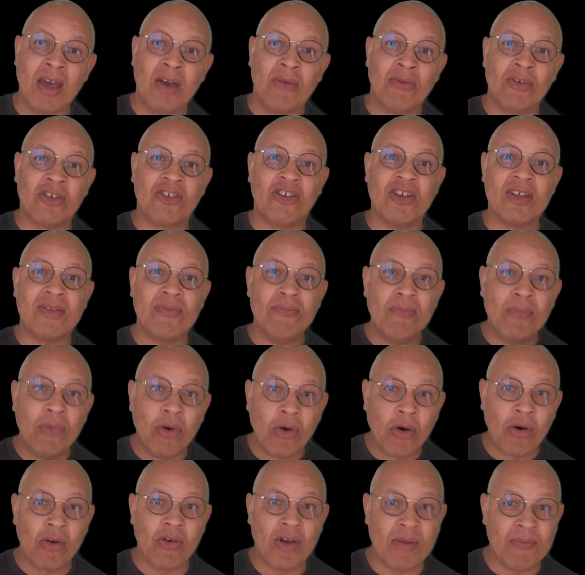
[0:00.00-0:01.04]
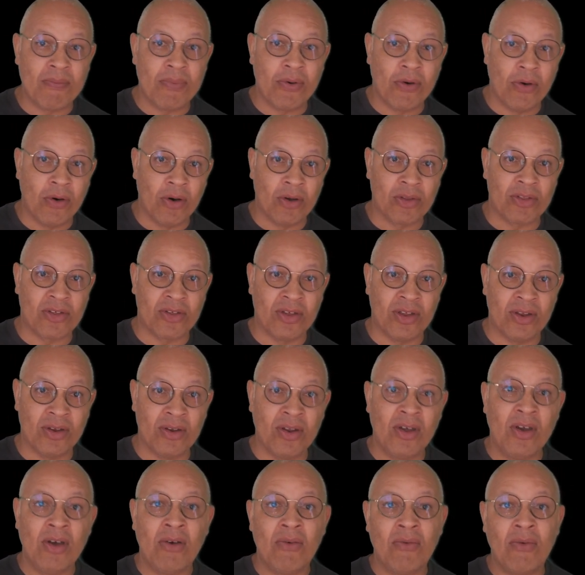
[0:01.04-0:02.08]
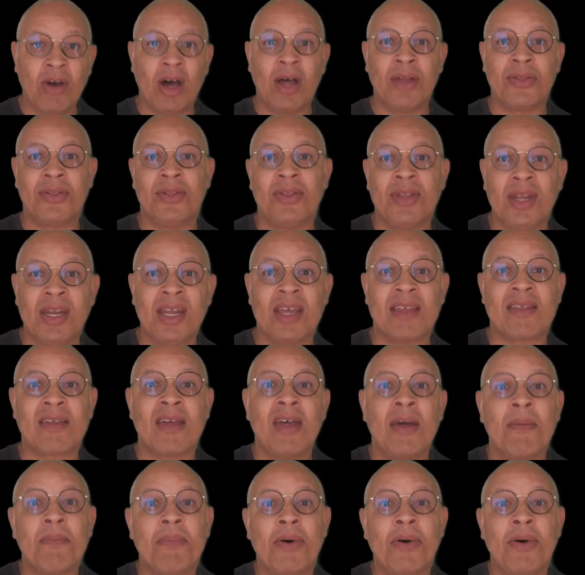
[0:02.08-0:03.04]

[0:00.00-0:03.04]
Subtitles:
which is more important rather than its